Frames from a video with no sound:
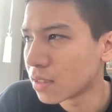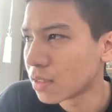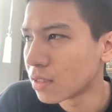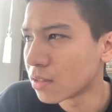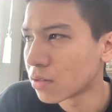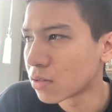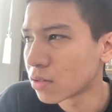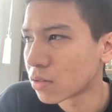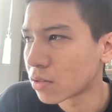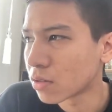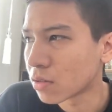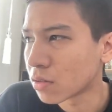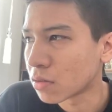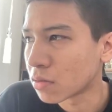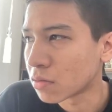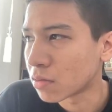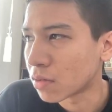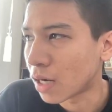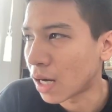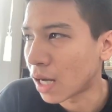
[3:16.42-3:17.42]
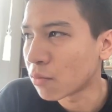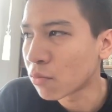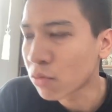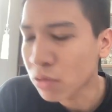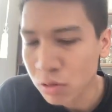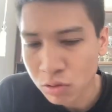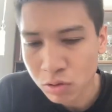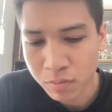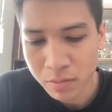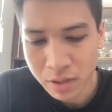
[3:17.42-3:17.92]
so I
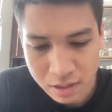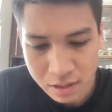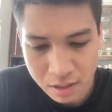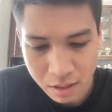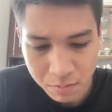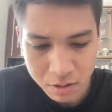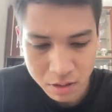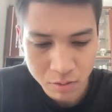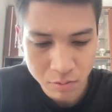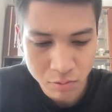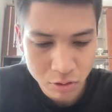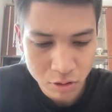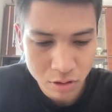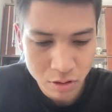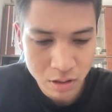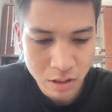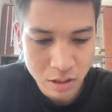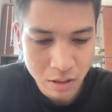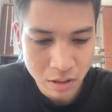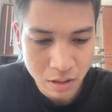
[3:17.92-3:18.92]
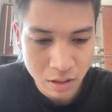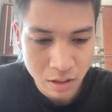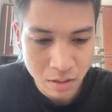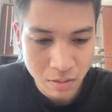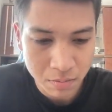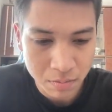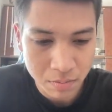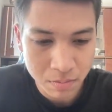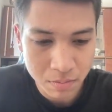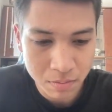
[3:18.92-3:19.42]
wanted to make something which is gonna